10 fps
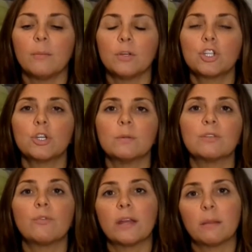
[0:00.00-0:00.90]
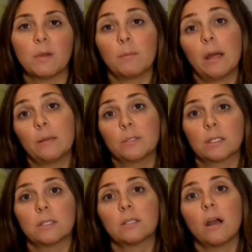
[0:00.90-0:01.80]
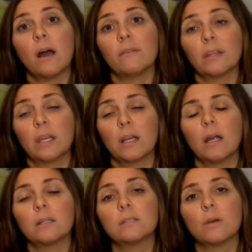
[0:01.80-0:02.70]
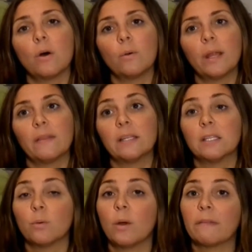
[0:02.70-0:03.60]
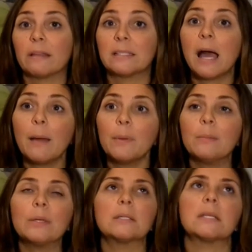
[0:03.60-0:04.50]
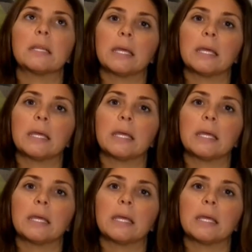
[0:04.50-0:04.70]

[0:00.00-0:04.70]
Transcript: She was afraid that my body was going to start ovulating on its own, and they didn't want that to happen because then they